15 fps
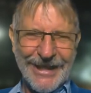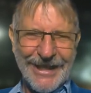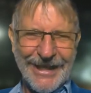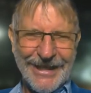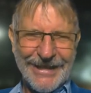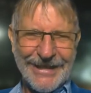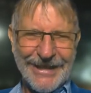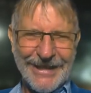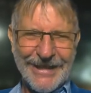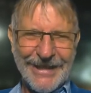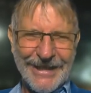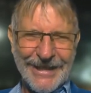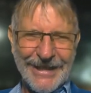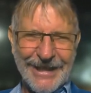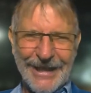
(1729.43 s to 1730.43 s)
And
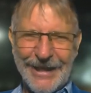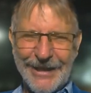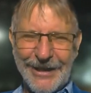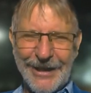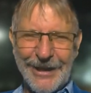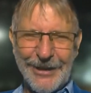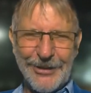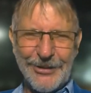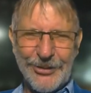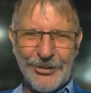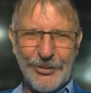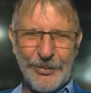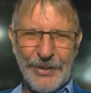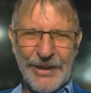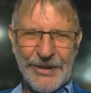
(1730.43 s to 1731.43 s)
I used to
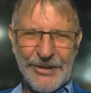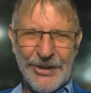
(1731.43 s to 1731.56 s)
repent